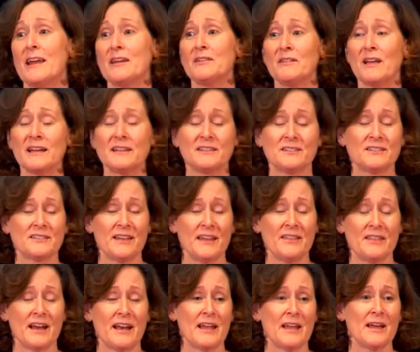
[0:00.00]
I'd like to say
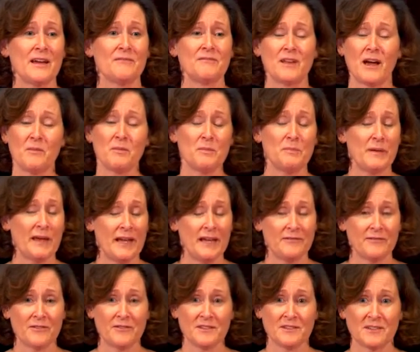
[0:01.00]
that I have not been paid
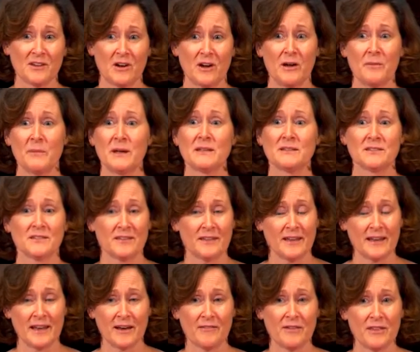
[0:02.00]
for these comments,
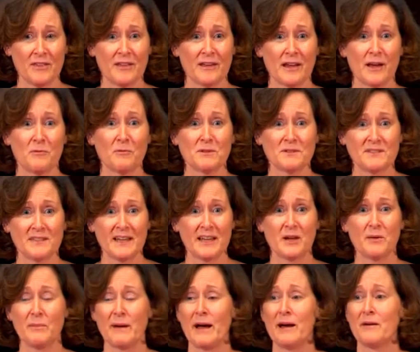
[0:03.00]
that everything I will say
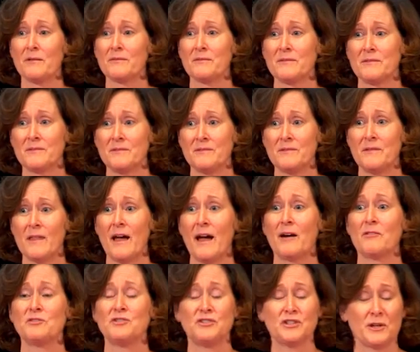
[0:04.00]
about
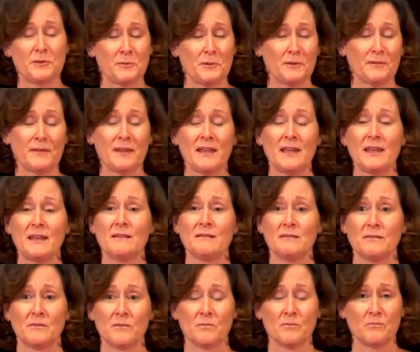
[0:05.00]
how genuinely
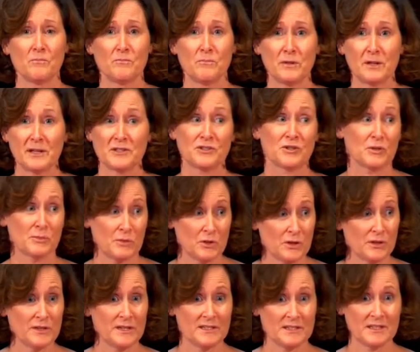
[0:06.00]

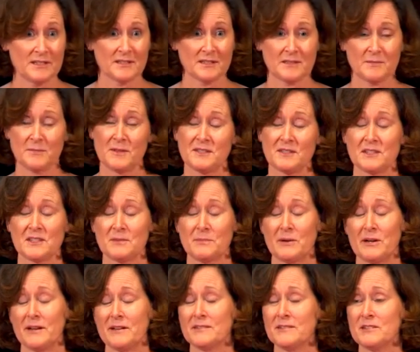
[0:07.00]
pleasurable this
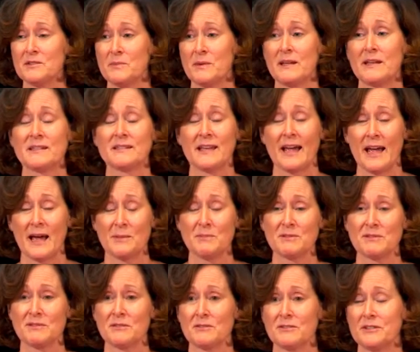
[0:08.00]
experience has been is
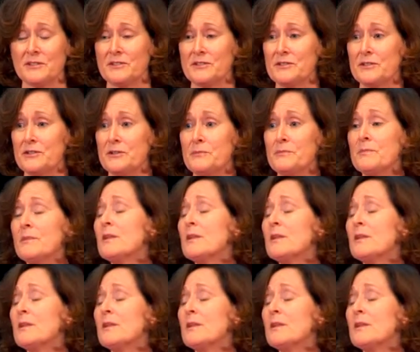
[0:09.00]
absolutely true.